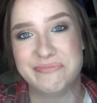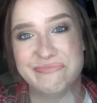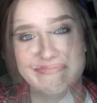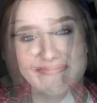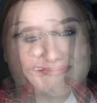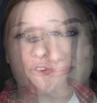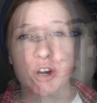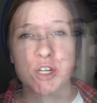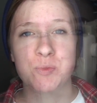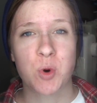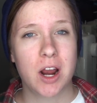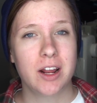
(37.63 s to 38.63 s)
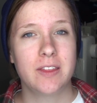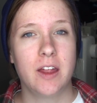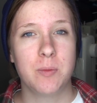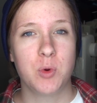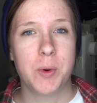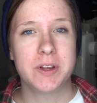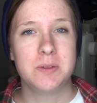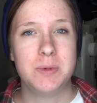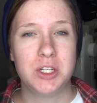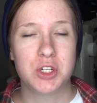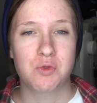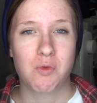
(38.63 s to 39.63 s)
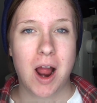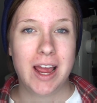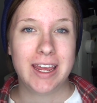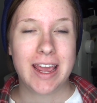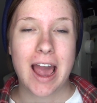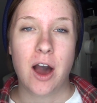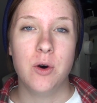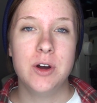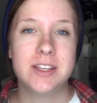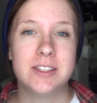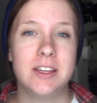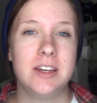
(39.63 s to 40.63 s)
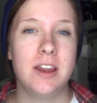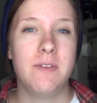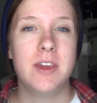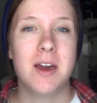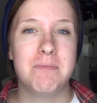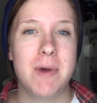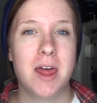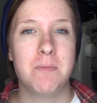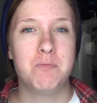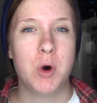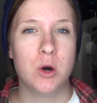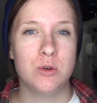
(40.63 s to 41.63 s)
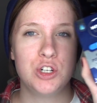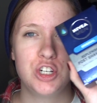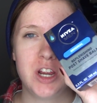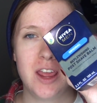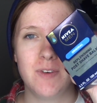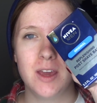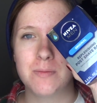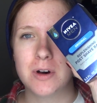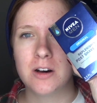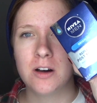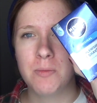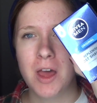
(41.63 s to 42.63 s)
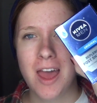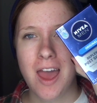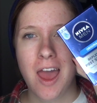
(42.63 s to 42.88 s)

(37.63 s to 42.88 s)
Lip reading: Okay, so the first product that I'm going to be trying out is the Nivea Men Post Shaving Balm,